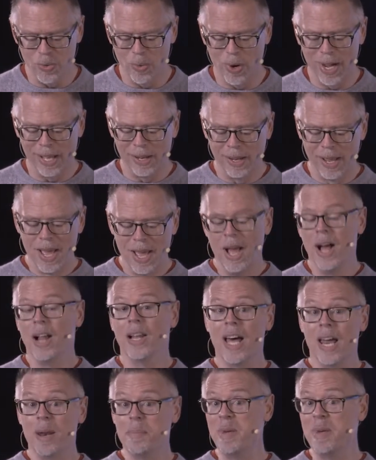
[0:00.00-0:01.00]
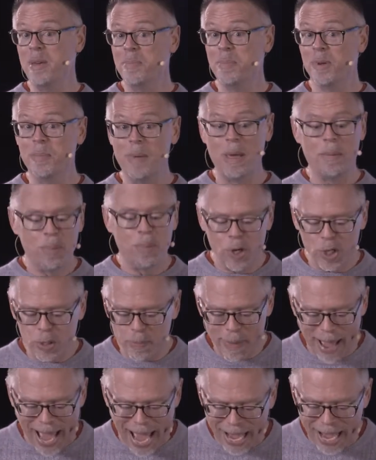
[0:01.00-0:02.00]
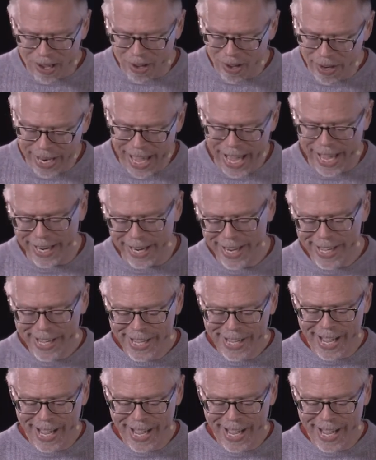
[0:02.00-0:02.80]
And while a lot of people may push back on that